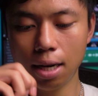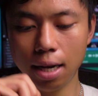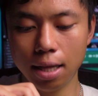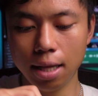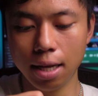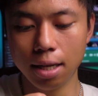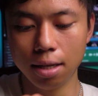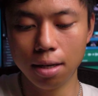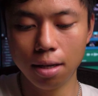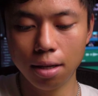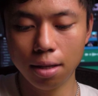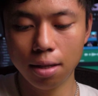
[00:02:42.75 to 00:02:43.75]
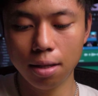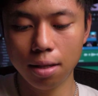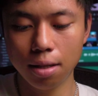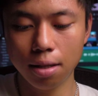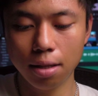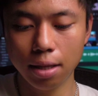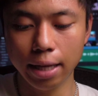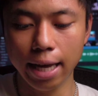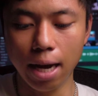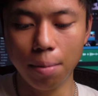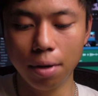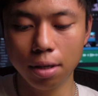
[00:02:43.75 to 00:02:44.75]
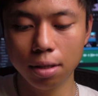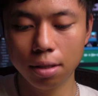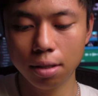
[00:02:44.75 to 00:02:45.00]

and then the camera.